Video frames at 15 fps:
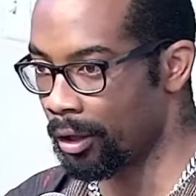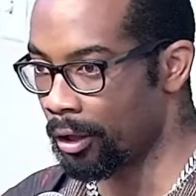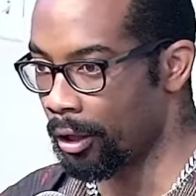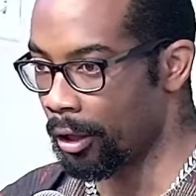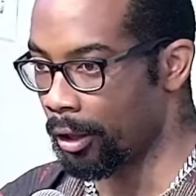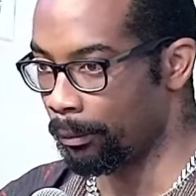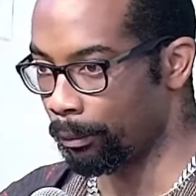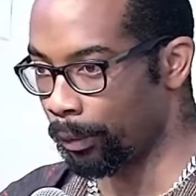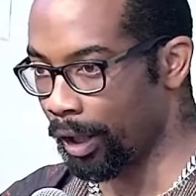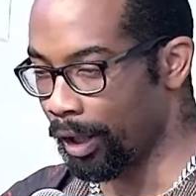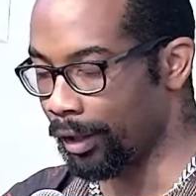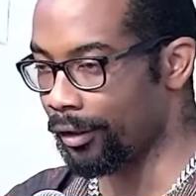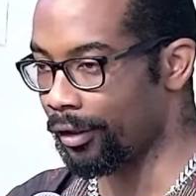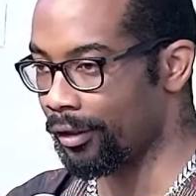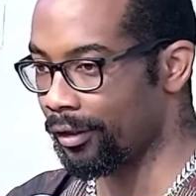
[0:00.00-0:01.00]
But
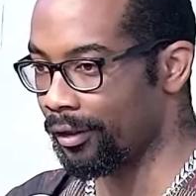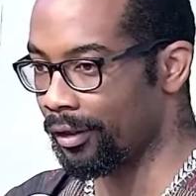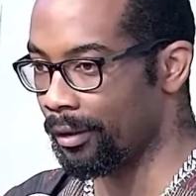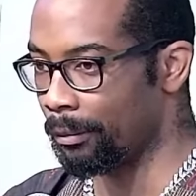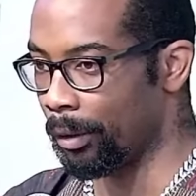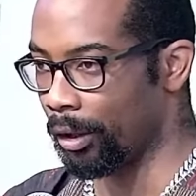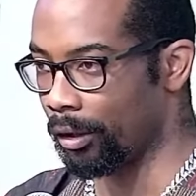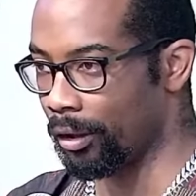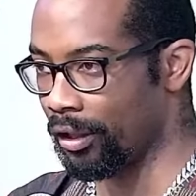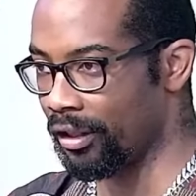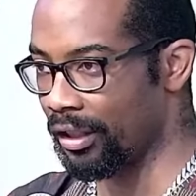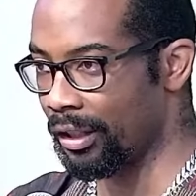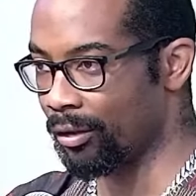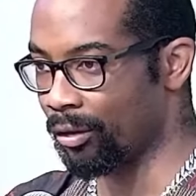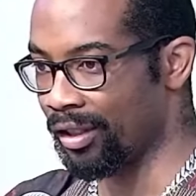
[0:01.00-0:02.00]
because it
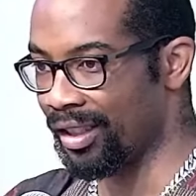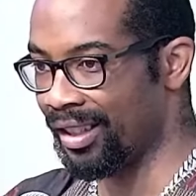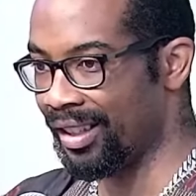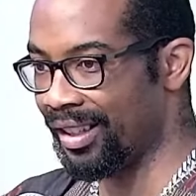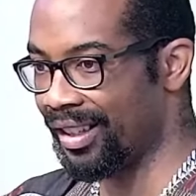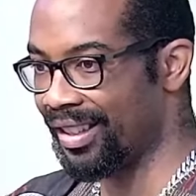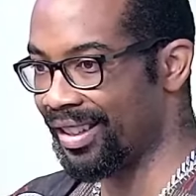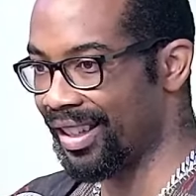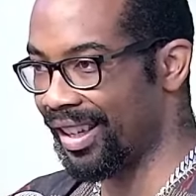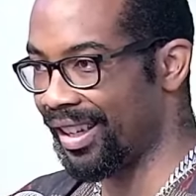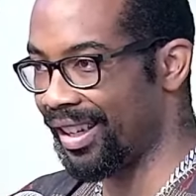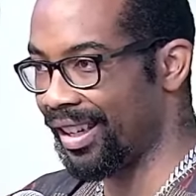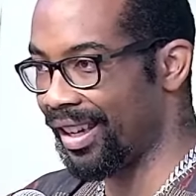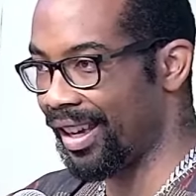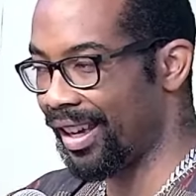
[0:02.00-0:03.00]
was his
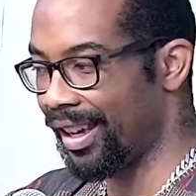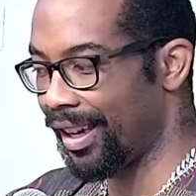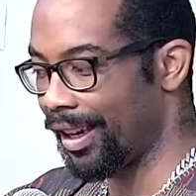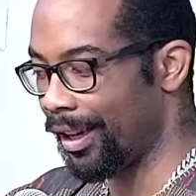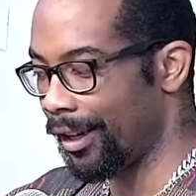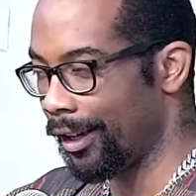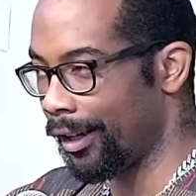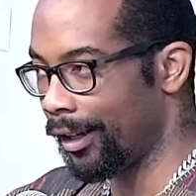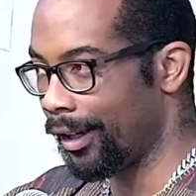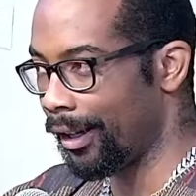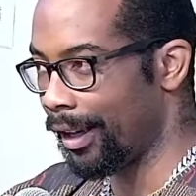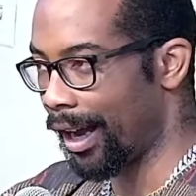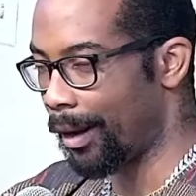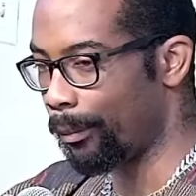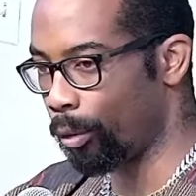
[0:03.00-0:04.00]

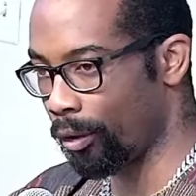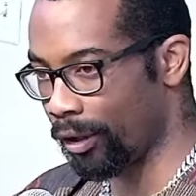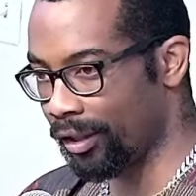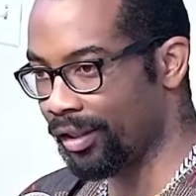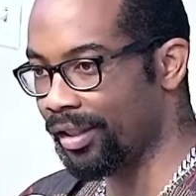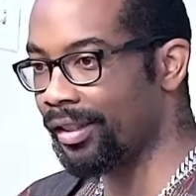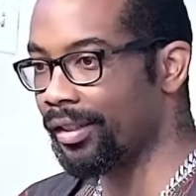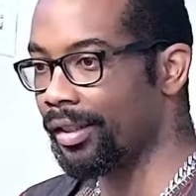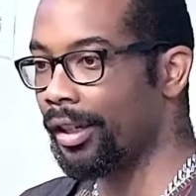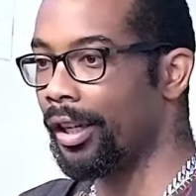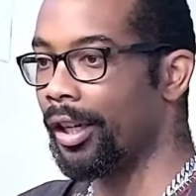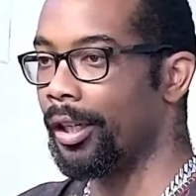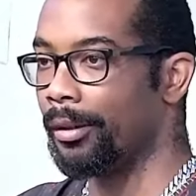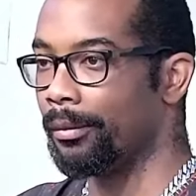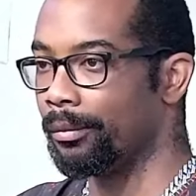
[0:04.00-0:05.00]
appointed time,
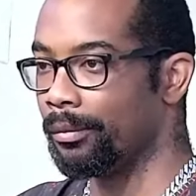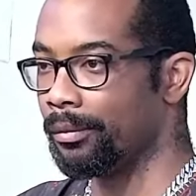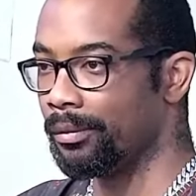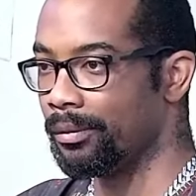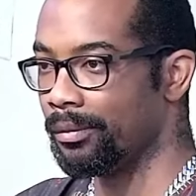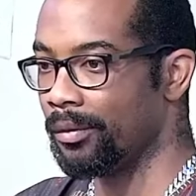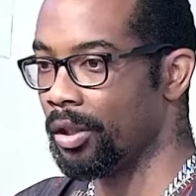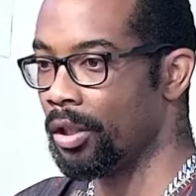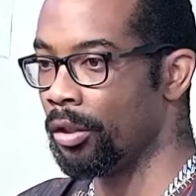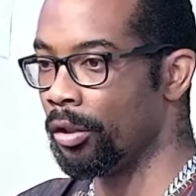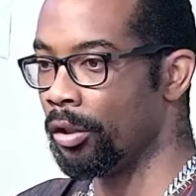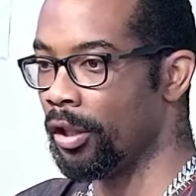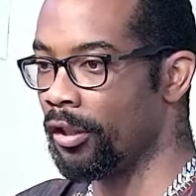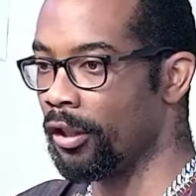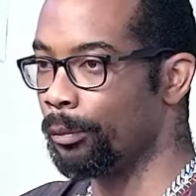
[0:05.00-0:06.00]

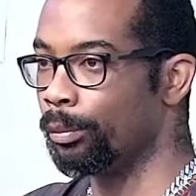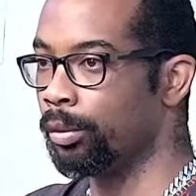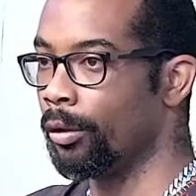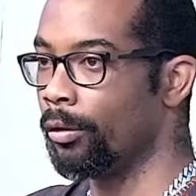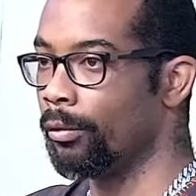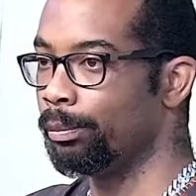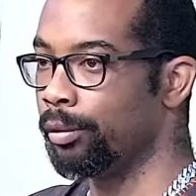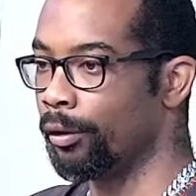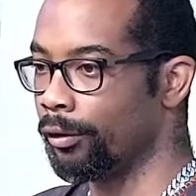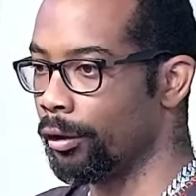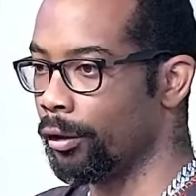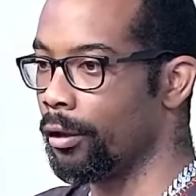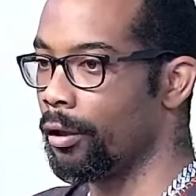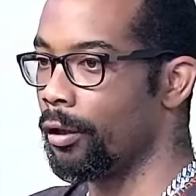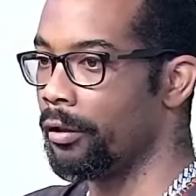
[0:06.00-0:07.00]
Jesus broke
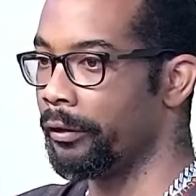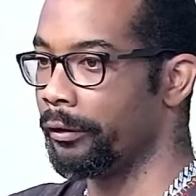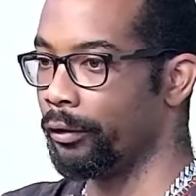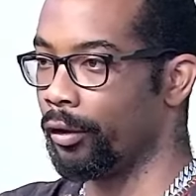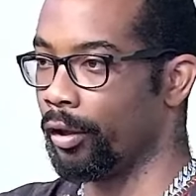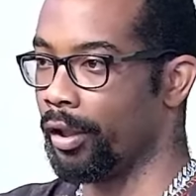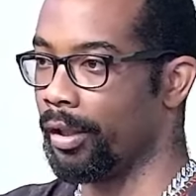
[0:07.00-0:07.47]
protocol for him.